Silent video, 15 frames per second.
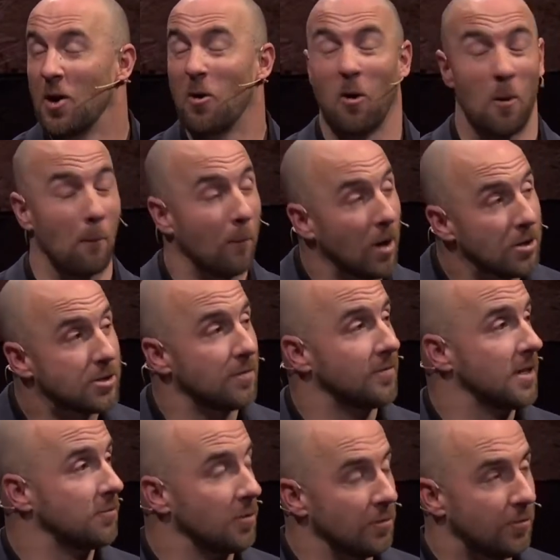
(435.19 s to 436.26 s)
are a bunch of
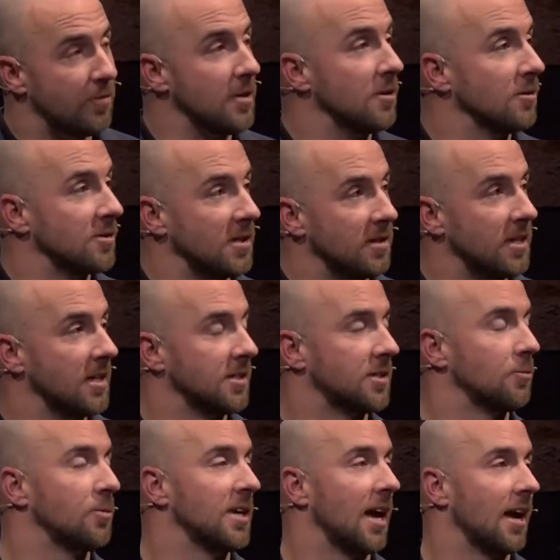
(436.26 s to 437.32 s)
different fears and things
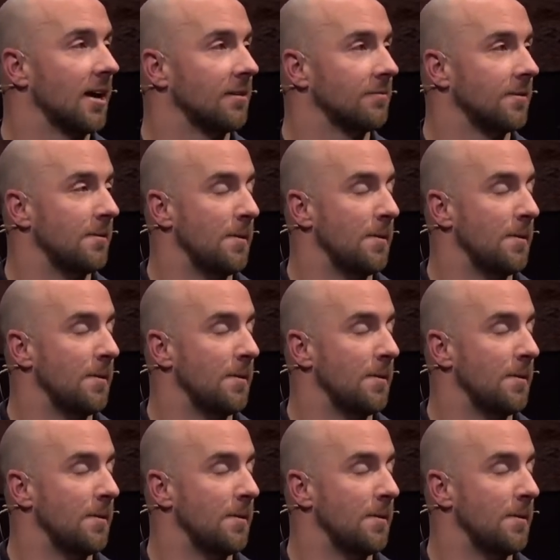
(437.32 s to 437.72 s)
that we have.